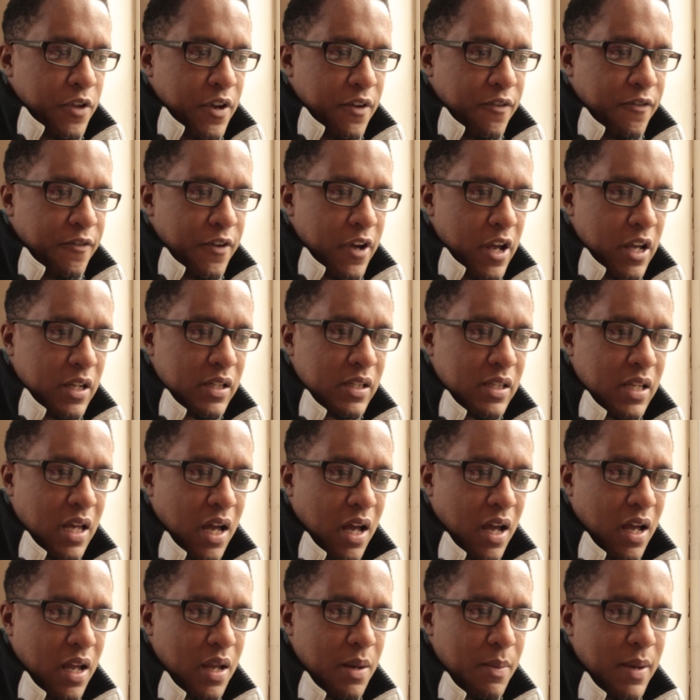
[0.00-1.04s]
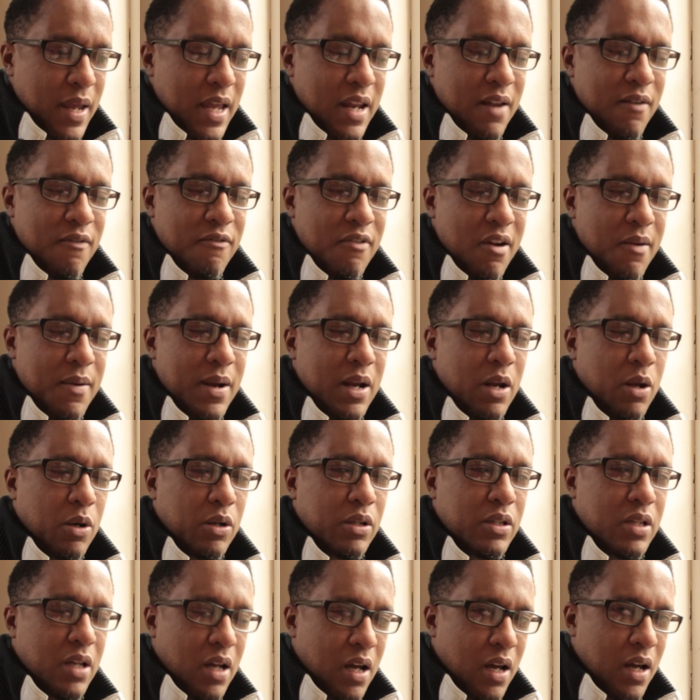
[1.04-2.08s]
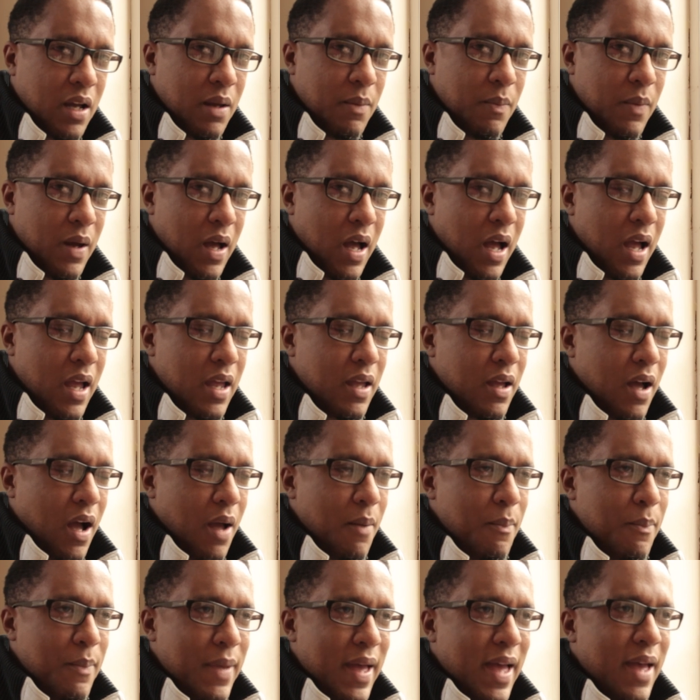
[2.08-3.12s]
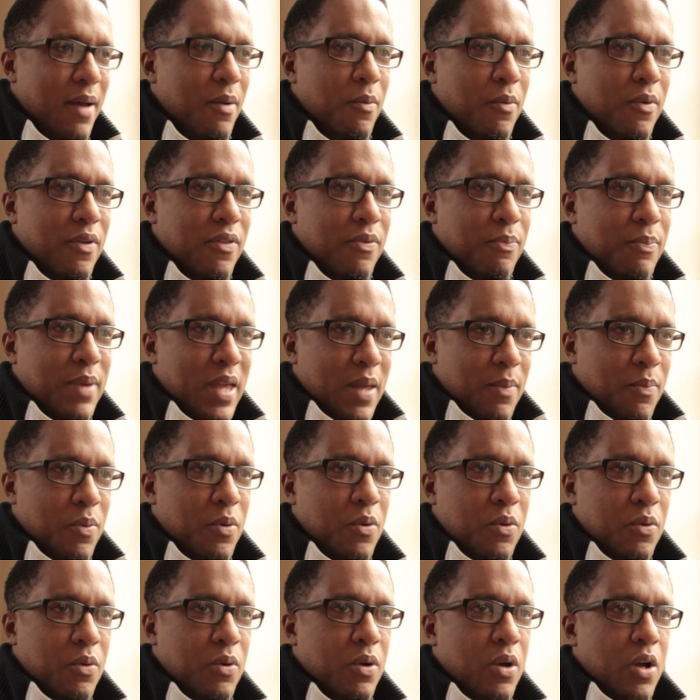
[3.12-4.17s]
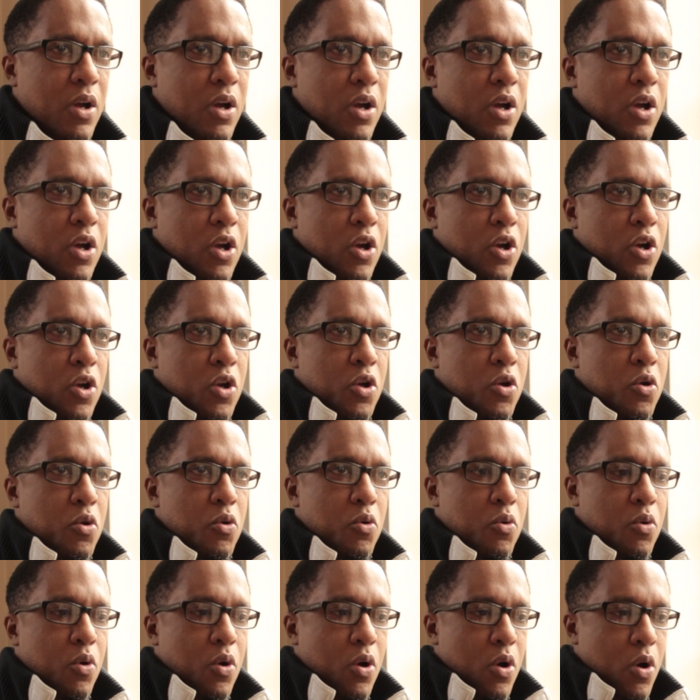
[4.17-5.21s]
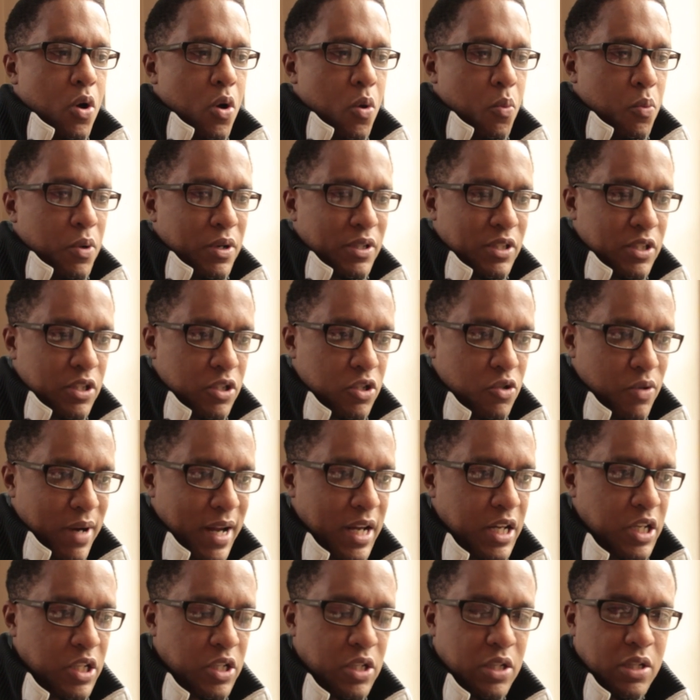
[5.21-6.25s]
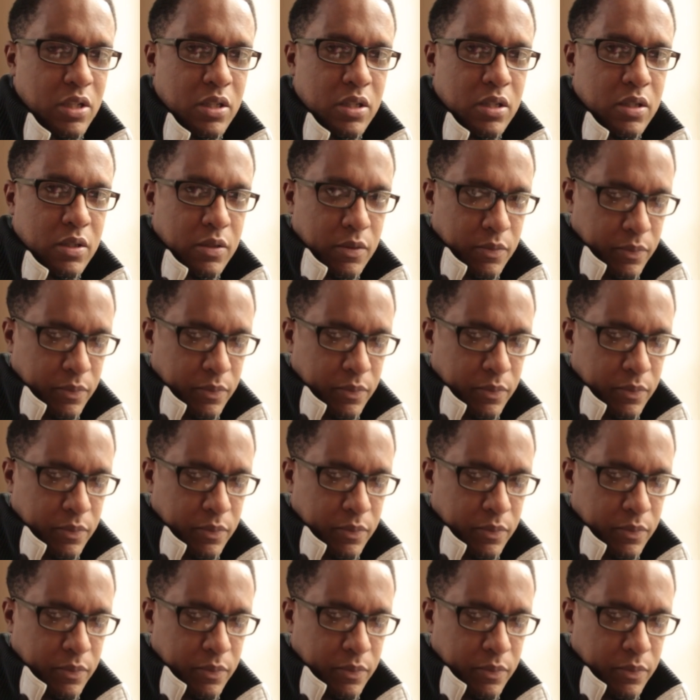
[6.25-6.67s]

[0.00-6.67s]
For the first time in a very long time, I, I met with people who were strangers,